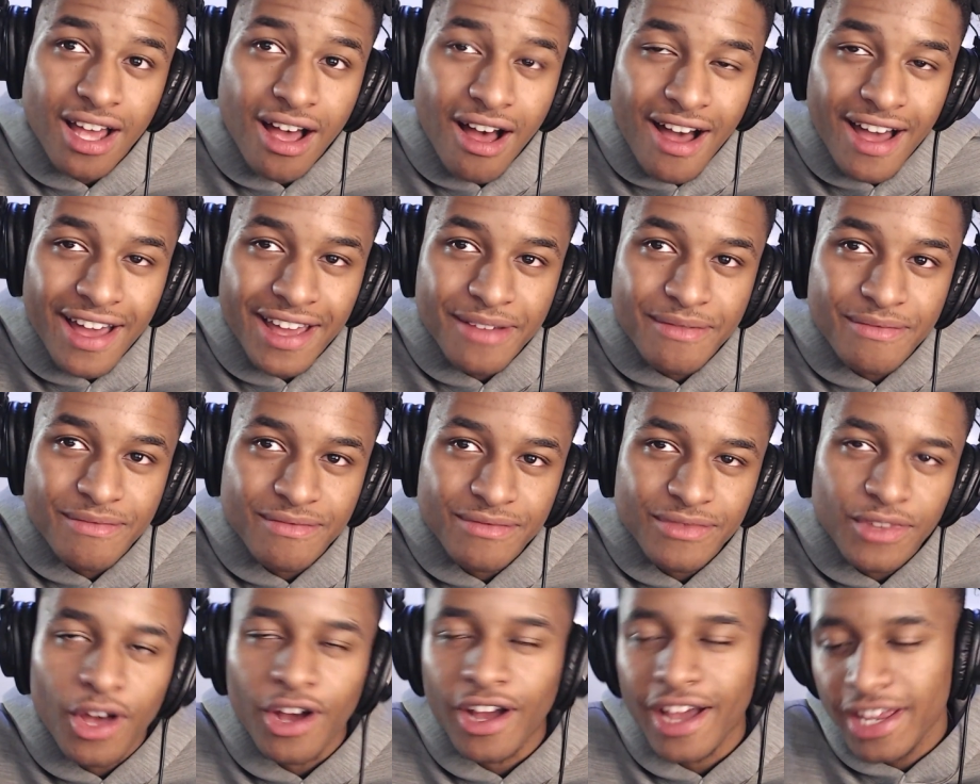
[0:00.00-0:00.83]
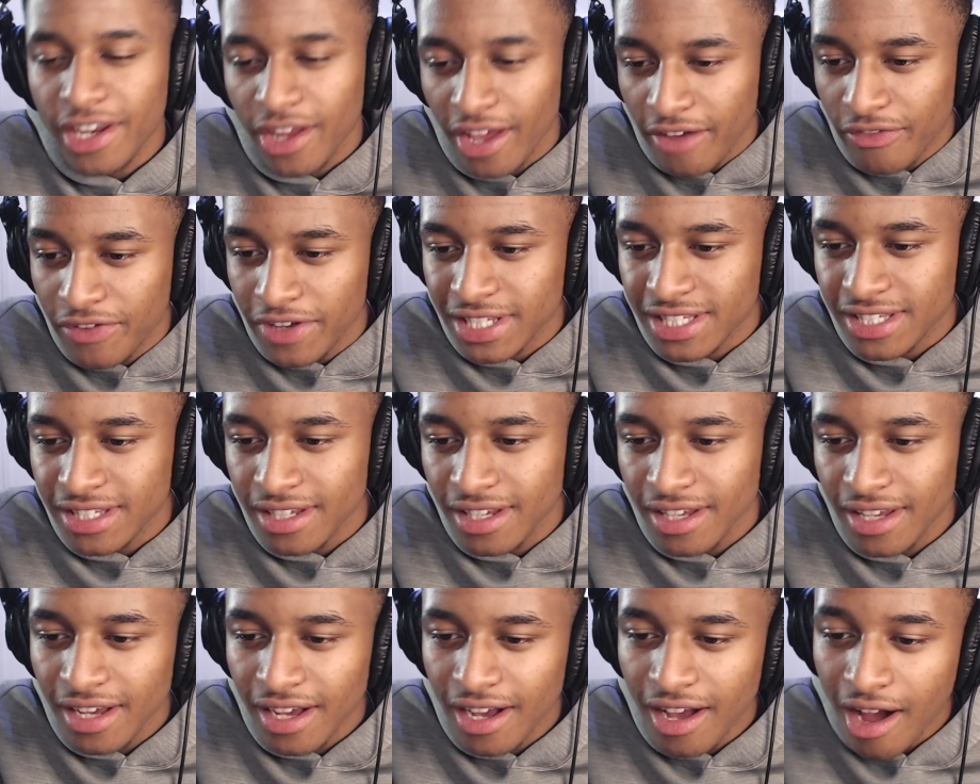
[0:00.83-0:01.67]
time, no, okay, no. If
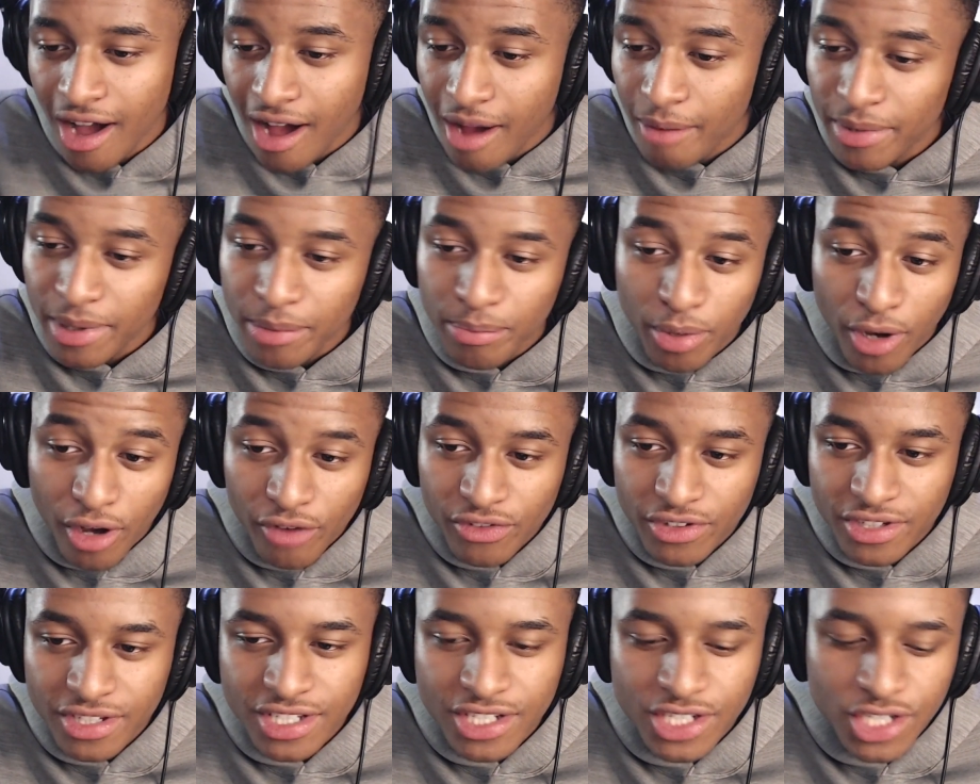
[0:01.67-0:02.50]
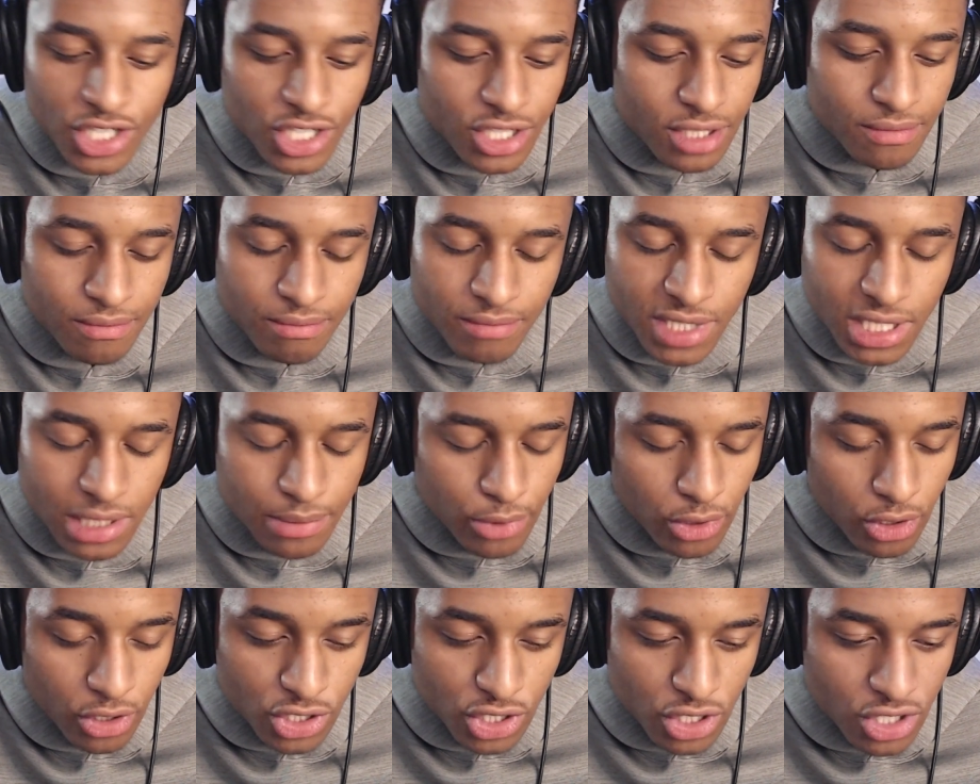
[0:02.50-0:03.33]
it's can't be bothered, just
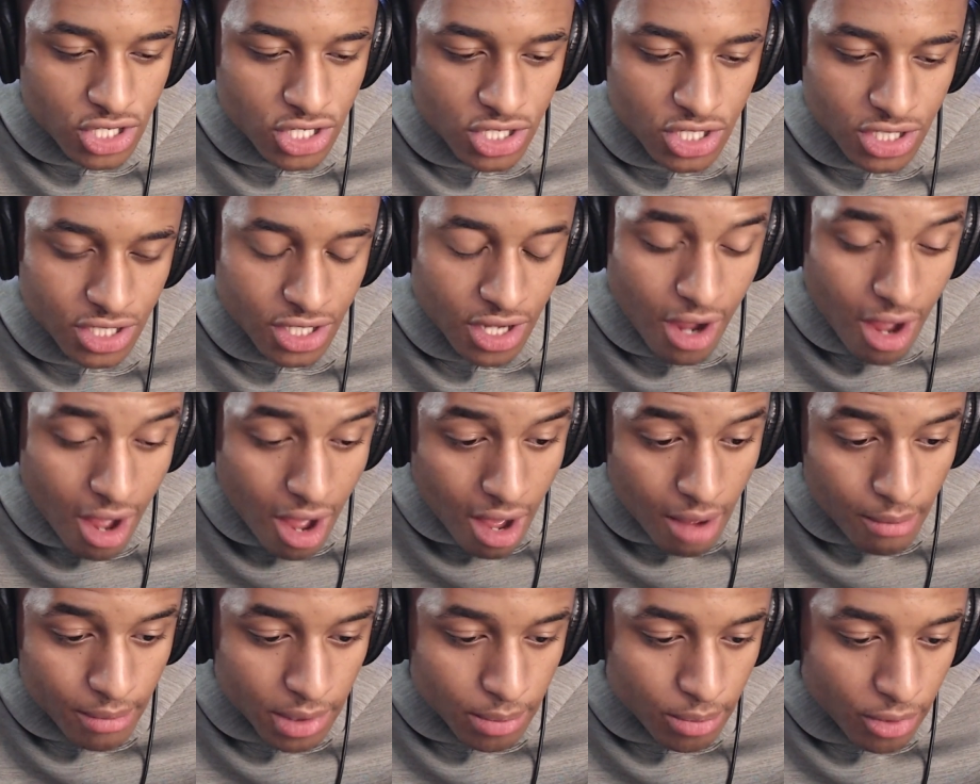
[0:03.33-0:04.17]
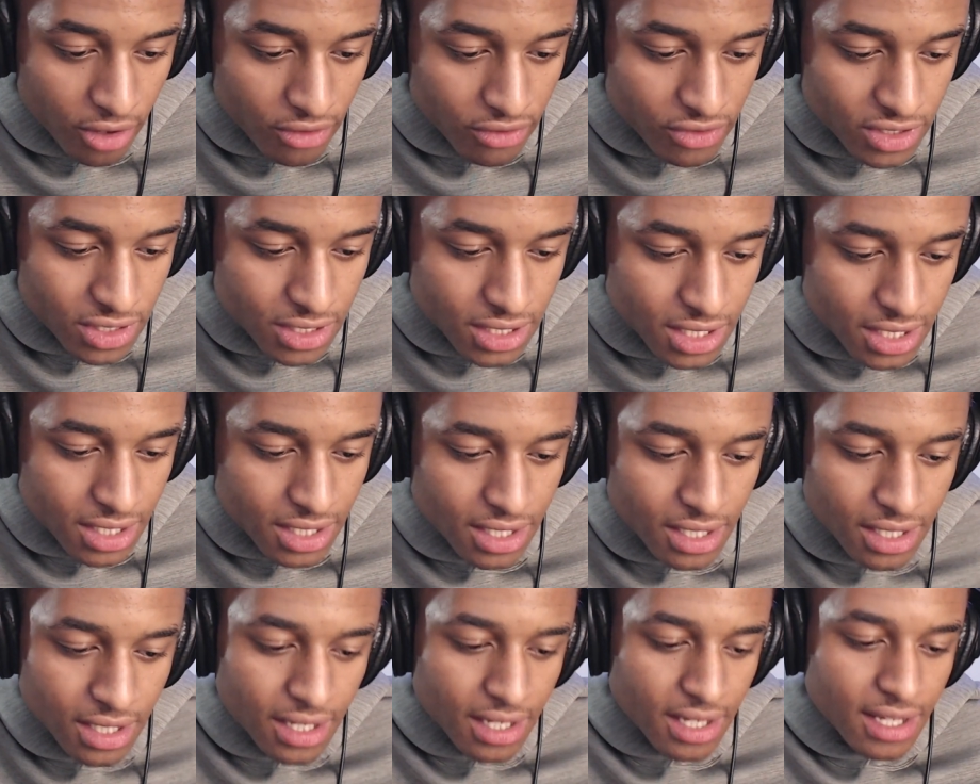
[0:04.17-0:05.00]
just because you just can't be bothered,
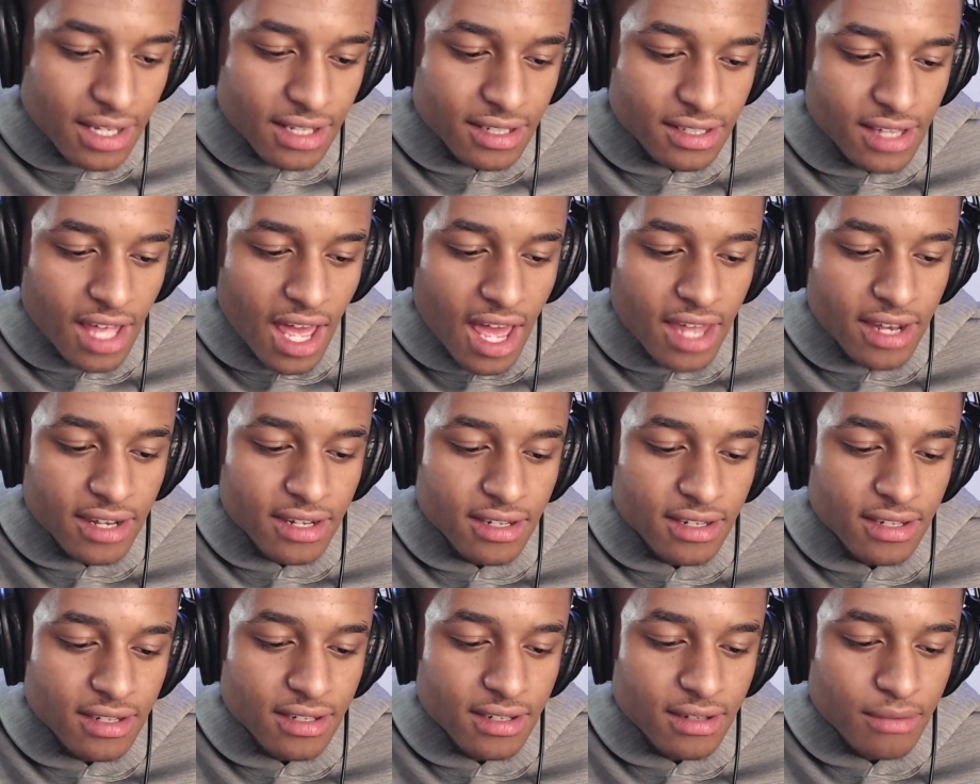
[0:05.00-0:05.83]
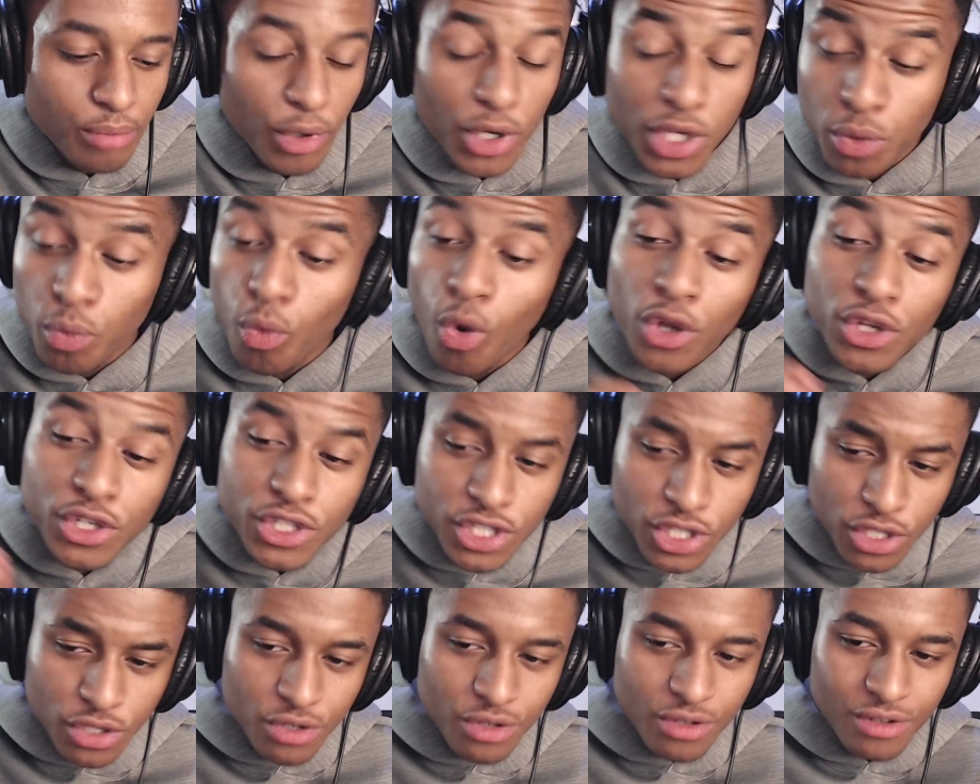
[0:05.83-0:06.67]
then but you
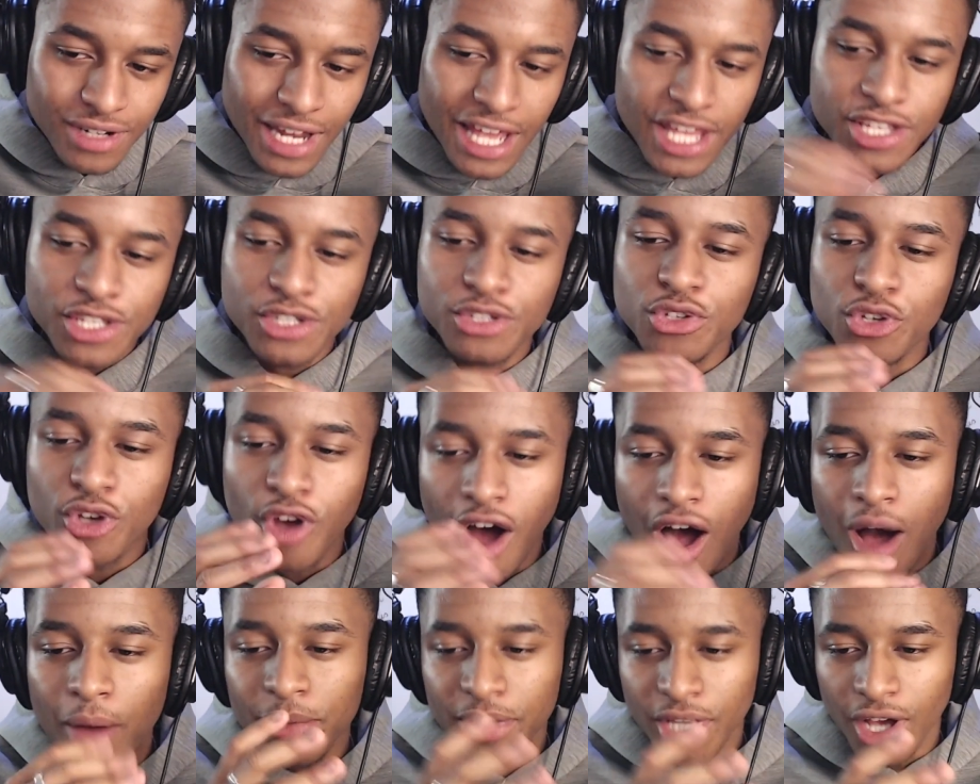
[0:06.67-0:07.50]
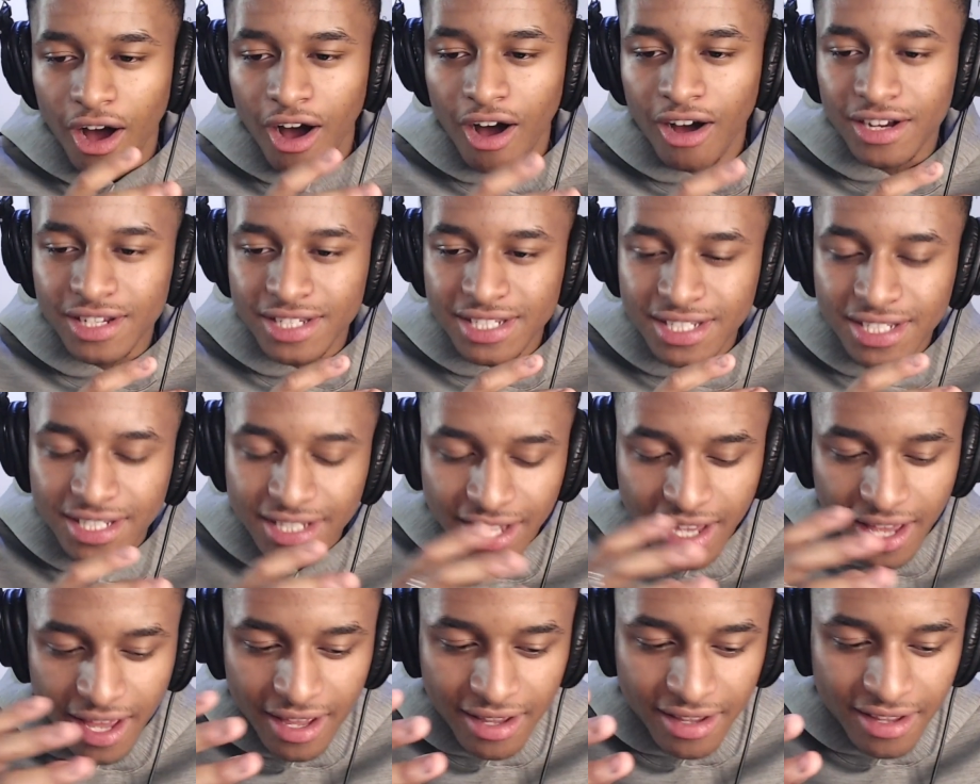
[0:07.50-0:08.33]
want to, like you, you can't be asked,
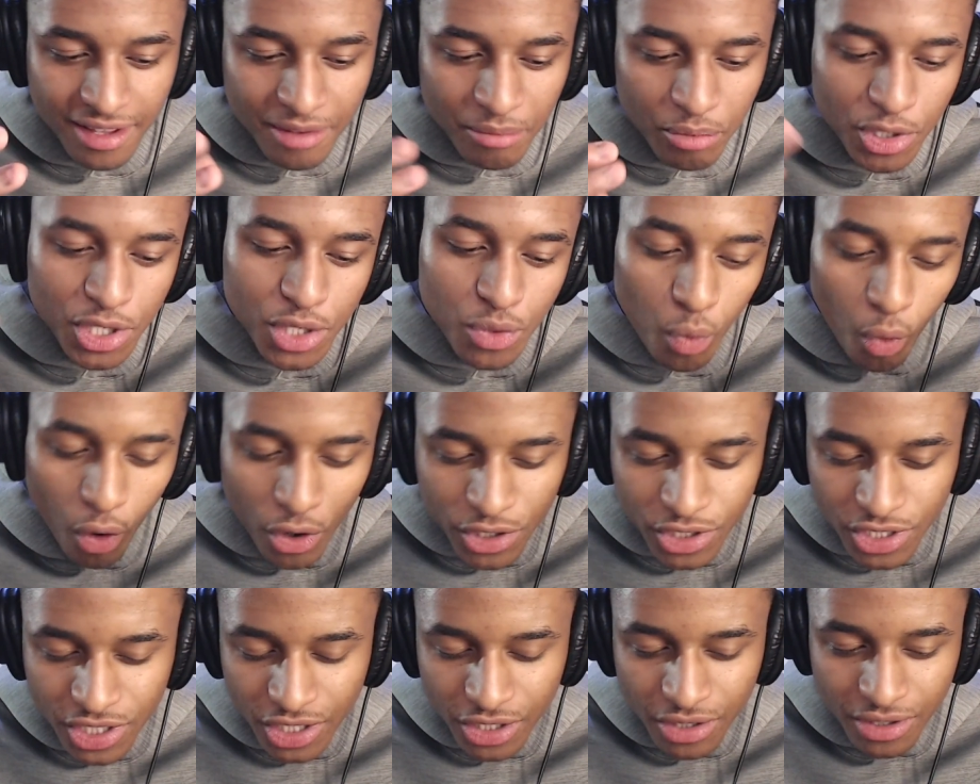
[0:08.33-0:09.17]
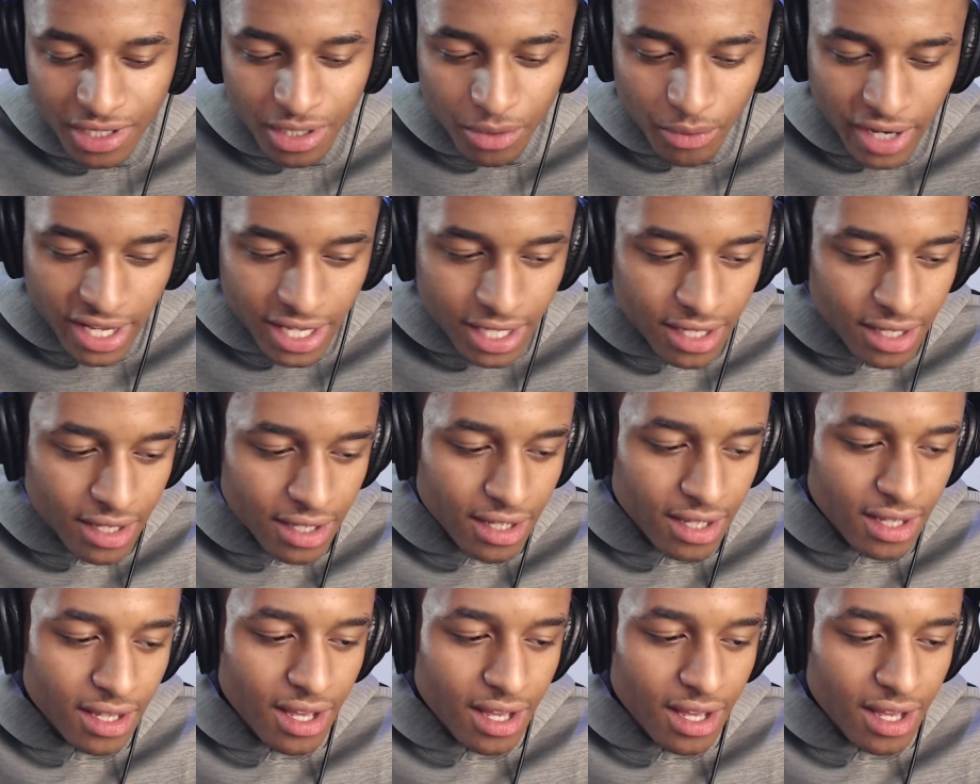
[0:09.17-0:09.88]
yeah, but you want to yeah. in a way.